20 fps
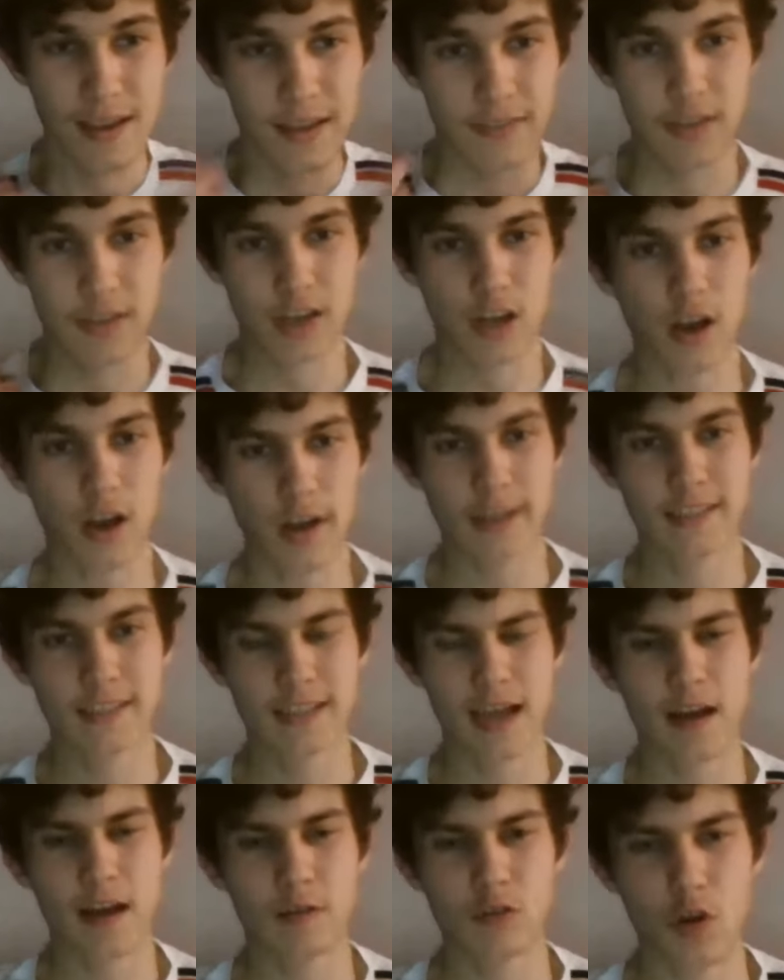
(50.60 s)
the guy's
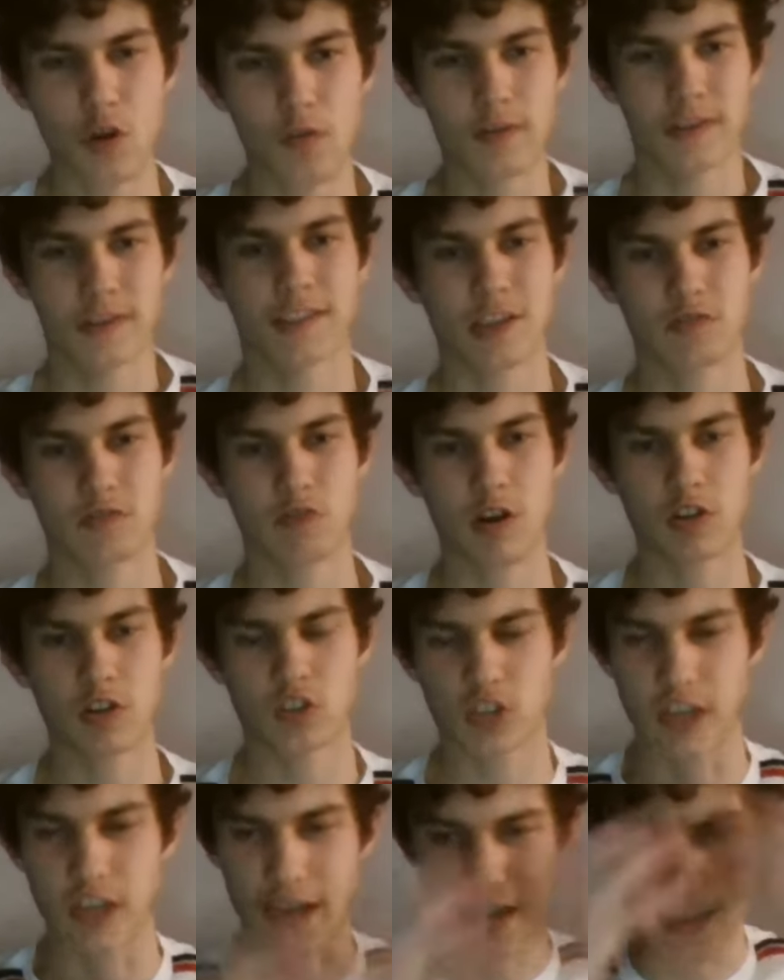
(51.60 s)
now known as a drug
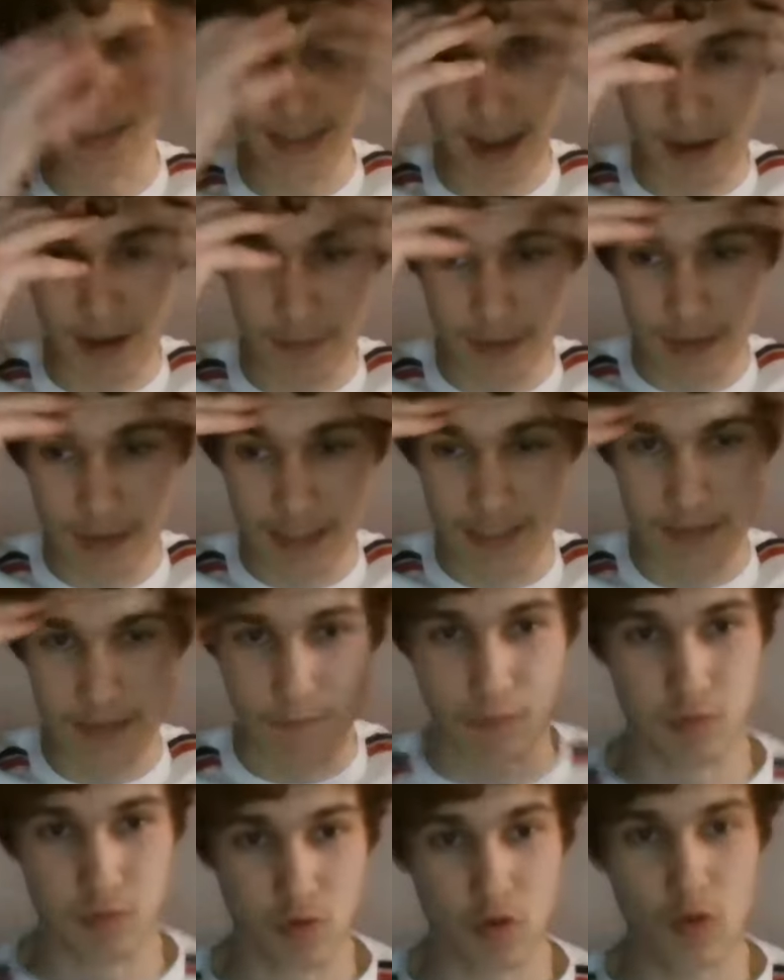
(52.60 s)
cheat. He now needs to
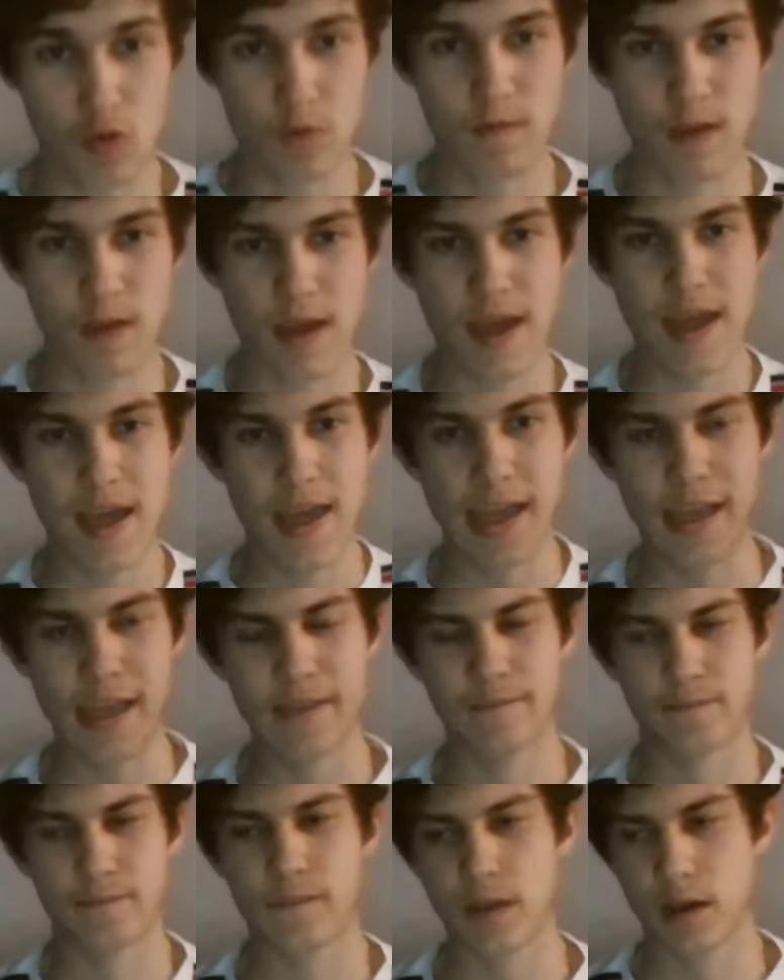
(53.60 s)
prove
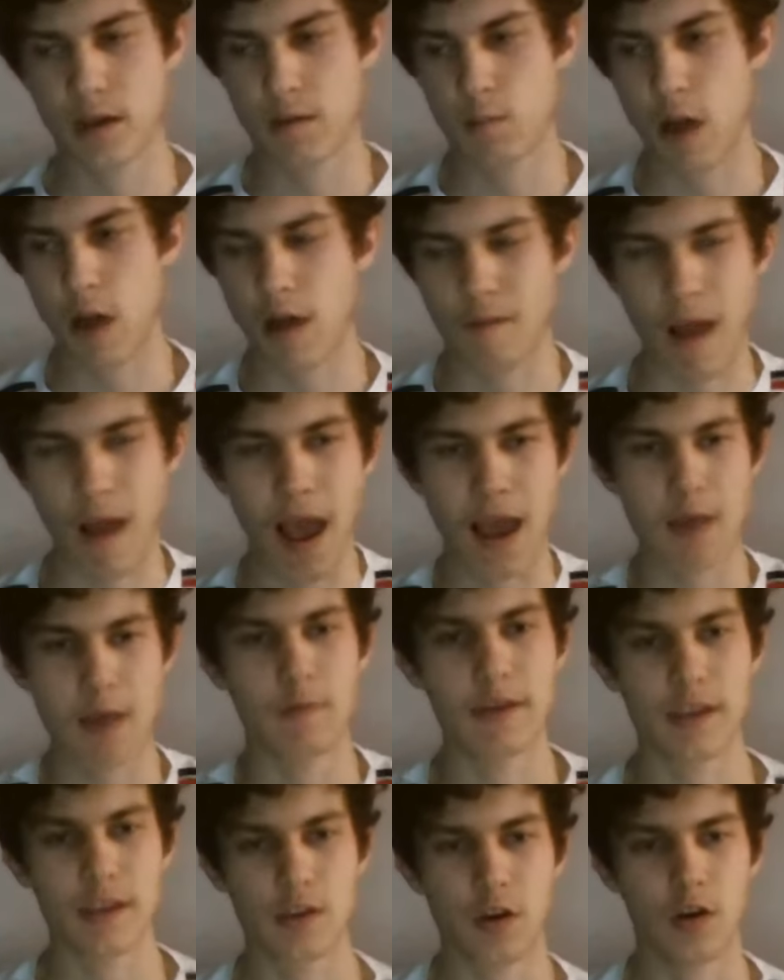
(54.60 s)
if well, how
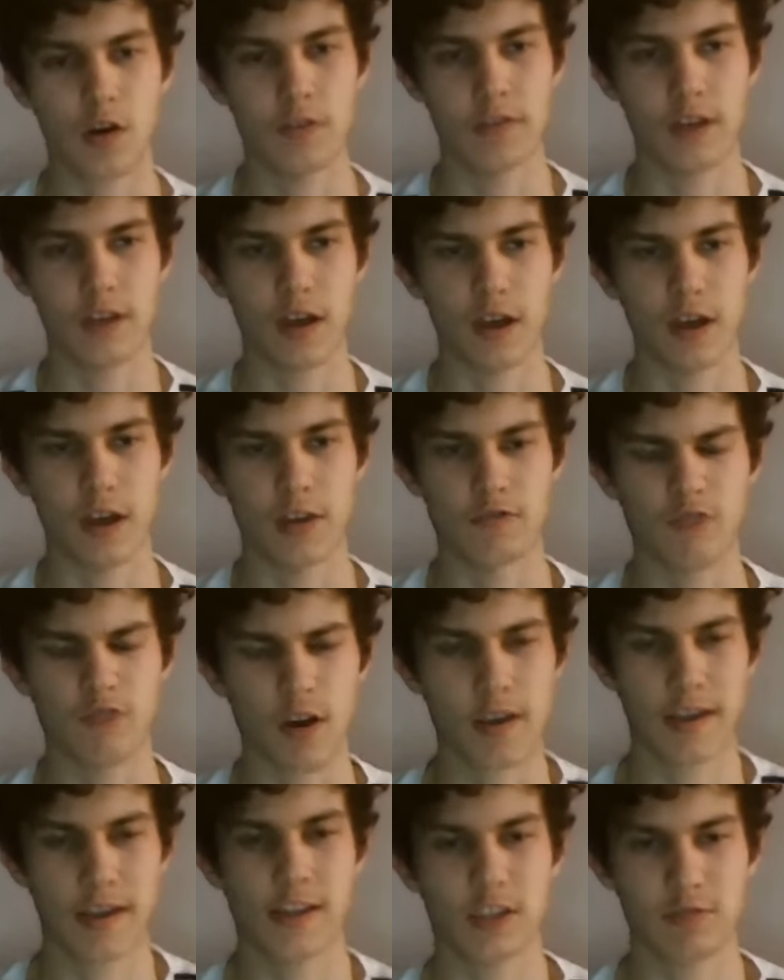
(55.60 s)
he got the
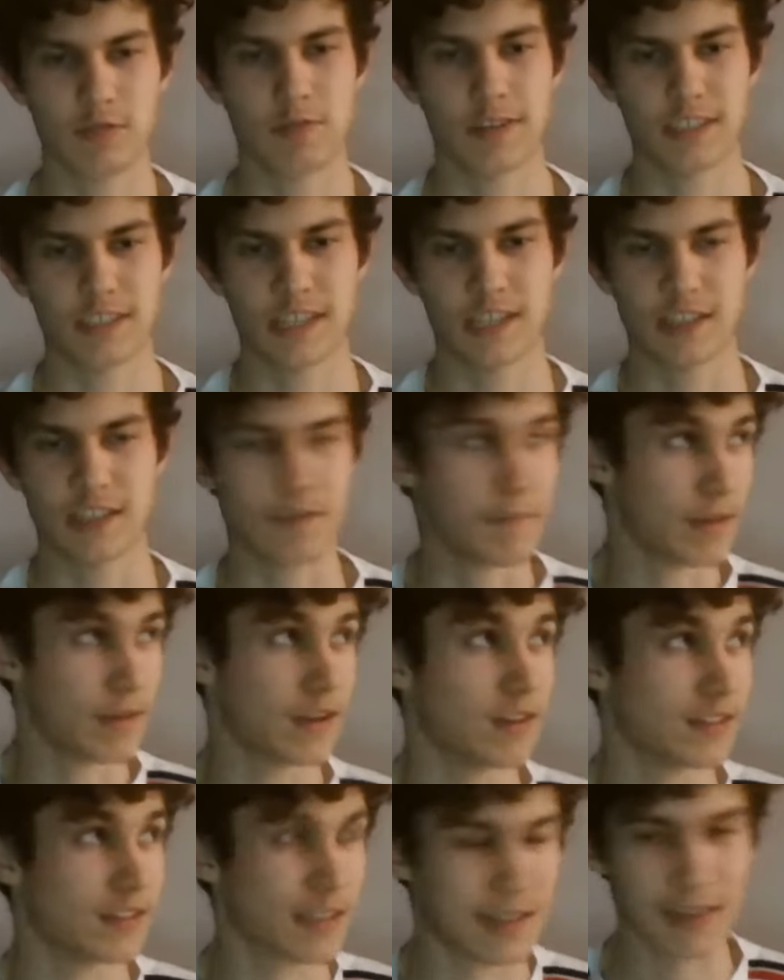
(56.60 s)
drug into his system,
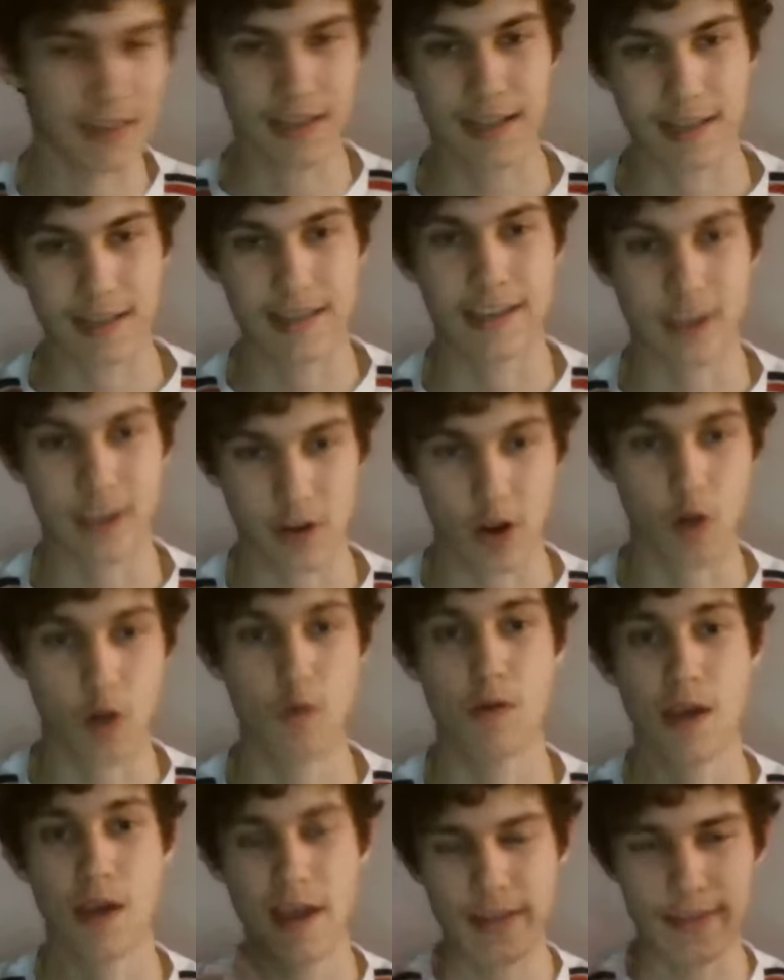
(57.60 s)
because clearly,
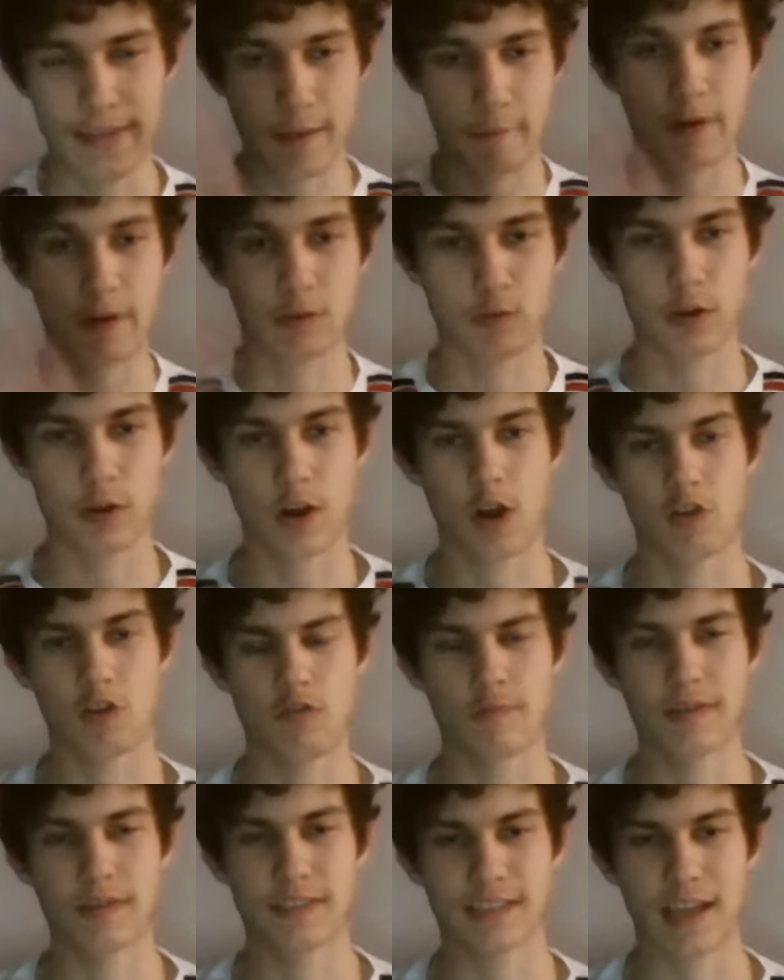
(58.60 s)
there is
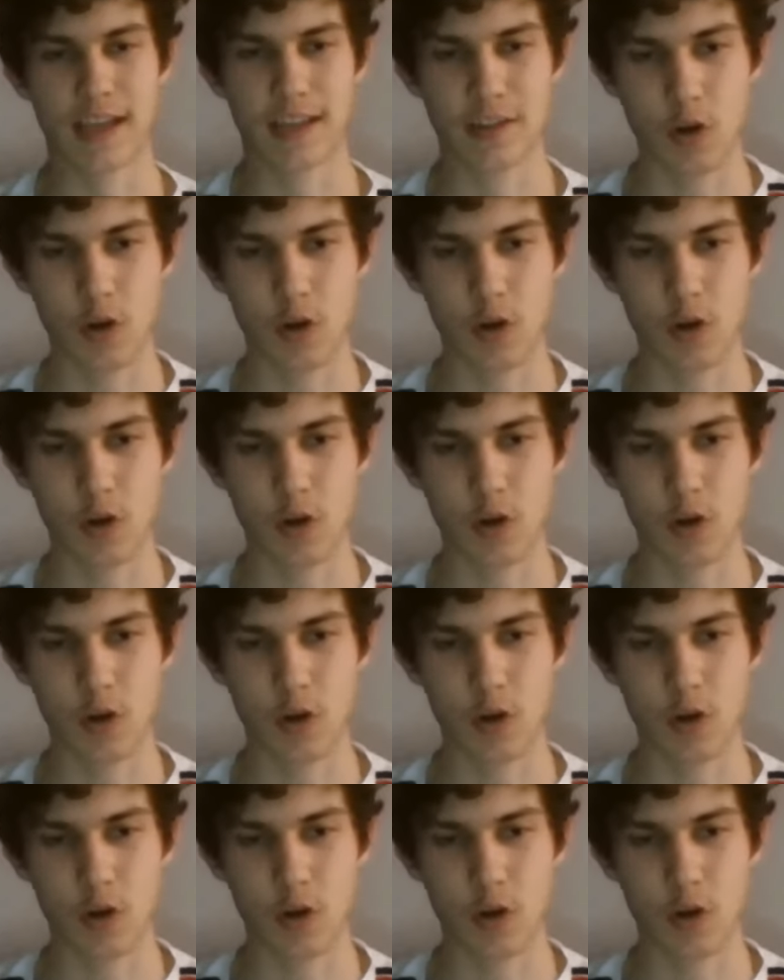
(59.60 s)
100%